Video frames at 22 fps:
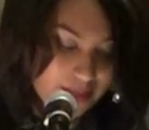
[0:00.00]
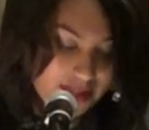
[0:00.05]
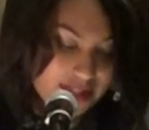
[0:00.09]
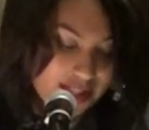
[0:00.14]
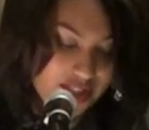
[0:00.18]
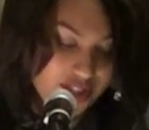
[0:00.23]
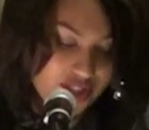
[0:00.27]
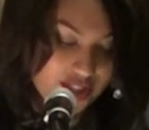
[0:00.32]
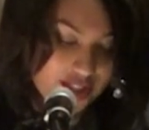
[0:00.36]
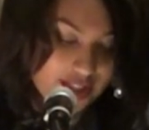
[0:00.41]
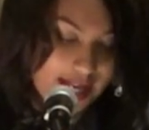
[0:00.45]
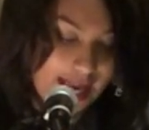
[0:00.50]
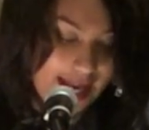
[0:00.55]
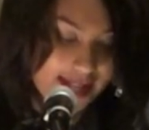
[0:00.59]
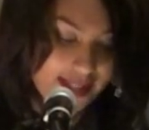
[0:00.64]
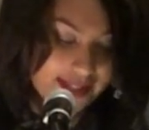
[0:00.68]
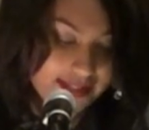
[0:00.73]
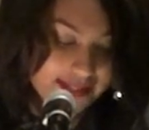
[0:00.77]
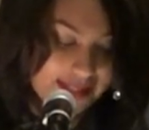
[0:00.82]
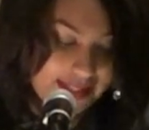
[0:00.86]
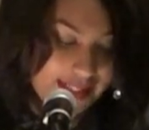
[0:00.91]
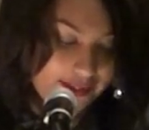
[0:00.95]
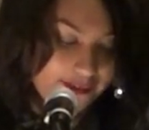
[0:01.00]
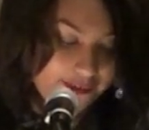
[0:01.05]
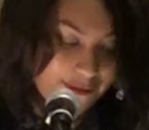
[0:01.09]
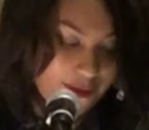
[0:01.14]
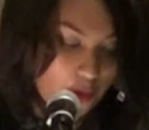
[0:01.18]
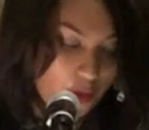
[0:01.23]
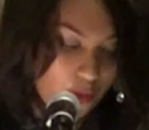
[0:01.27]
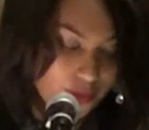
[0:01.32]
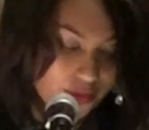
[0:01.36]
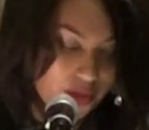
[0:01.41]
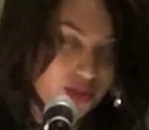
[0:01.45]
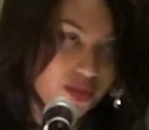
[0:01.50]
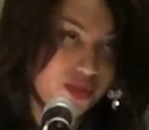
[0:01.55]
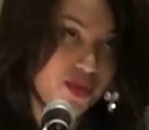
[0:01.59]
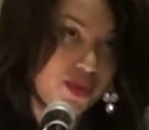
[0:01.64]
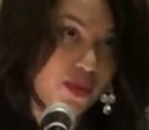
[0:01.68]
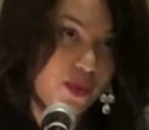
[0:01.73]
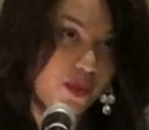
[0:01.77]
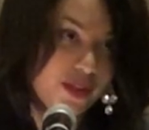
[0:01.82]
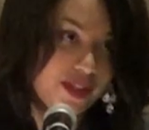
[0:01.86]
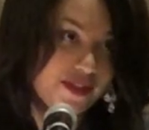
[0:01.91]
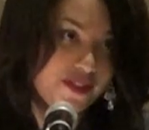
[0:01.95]
position at Helene Fold
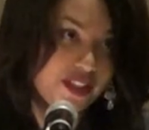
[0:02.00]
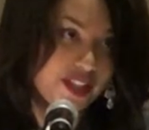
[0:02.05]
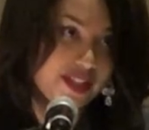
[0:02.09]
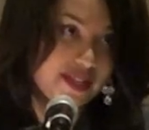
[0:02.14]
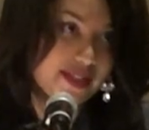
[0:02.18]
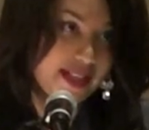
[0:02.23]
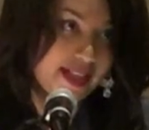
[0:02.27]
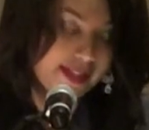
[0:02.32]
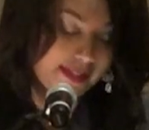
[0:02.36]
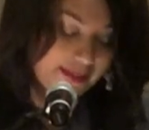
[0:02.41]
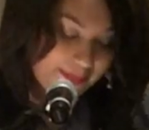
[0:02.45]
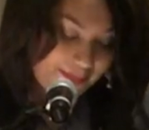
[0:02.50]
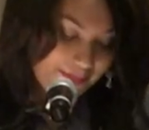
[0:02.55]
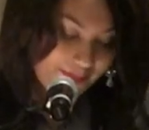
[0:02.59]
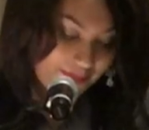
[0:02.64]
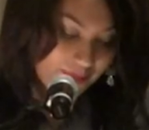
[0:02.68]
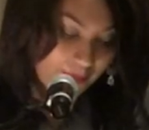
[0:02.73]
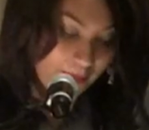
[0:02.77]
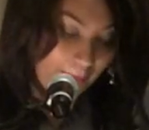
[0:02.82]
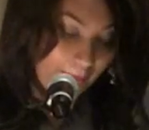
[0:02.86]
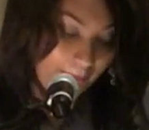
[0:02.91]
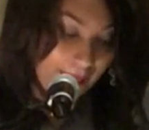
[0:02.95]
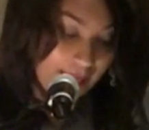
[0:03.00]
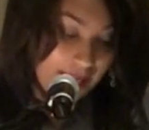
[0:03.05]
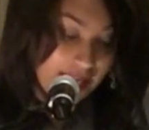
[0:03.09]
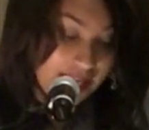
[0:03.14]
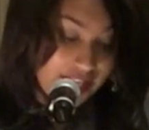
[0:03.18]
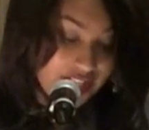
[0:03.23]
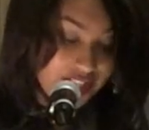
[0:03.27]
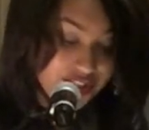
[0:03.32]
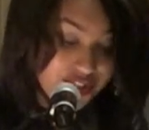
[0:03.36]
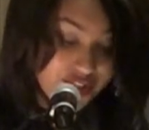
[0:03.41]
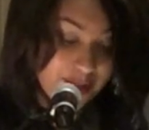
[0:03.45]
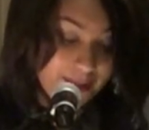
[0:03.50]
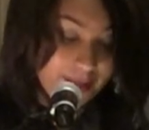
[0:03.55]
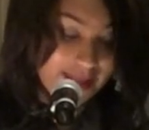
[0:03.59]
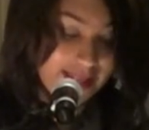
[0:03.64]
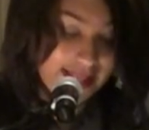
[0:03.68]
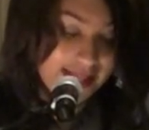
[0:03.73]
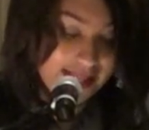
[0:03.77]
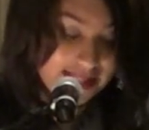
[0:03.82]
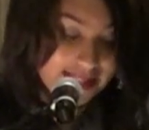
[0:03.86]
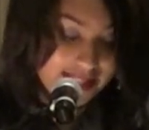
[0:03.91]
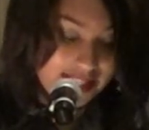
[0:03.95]
School of Nursing. She
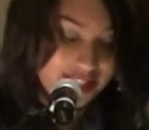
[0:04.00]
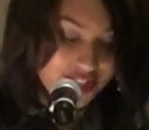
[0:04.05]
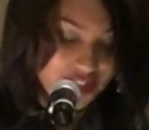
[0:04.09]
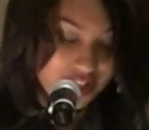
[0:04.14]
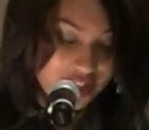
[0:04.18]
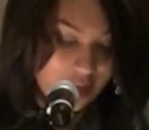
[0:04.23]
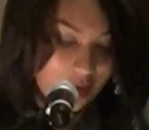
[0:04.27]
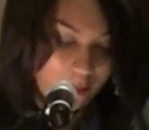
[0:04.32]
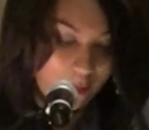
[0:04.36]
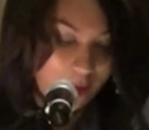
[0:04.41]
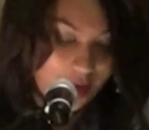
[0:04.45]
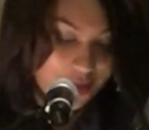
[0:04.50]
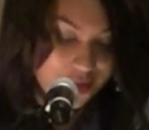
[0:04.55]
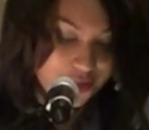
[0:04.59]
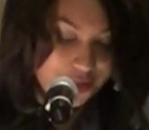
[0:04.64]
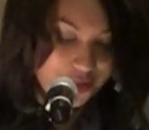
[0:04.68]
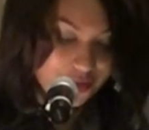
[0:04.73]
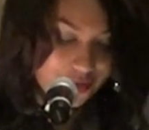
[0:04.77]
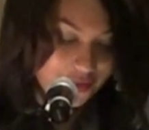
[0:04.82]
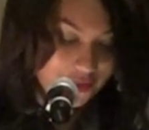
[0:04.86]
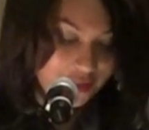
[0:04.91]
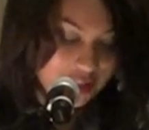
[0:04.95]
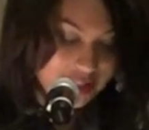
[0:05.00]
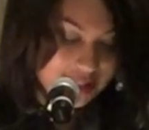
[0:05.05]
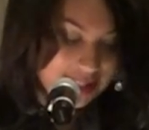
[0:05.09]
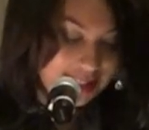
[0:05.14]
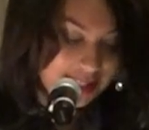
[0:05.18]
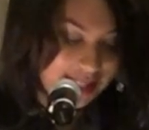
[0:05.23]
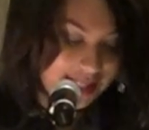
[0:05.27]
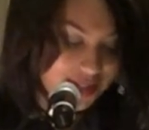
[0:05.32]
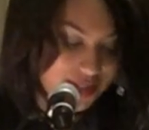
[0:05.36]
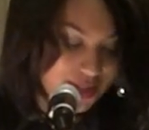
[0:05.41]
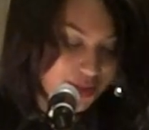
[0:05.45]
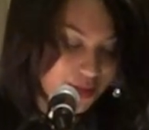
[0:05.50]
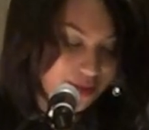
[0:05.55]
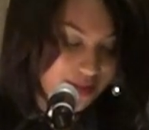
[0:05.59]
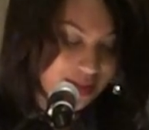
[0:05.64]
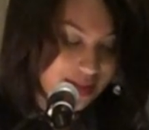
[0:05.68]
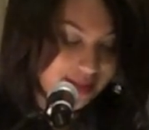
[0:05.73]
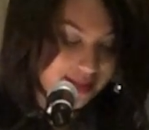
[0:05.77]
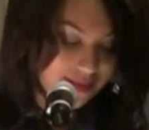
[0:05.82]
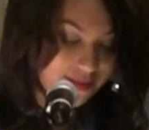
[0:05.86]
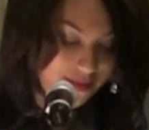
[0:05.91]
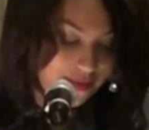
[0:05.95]
began teaching at Widener University in
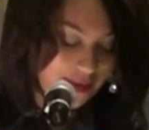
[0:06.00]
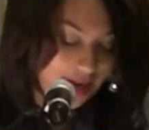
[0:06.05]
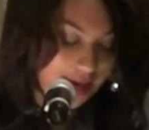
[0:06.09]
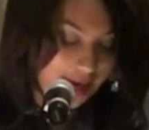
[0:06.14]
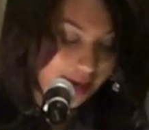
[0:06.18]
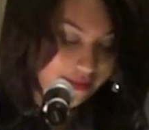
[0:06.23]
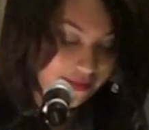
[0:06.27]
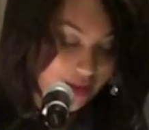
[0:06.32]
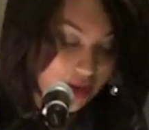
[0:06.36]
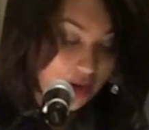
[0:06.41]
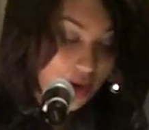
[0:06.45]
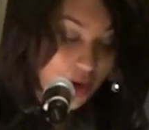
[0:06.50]
2005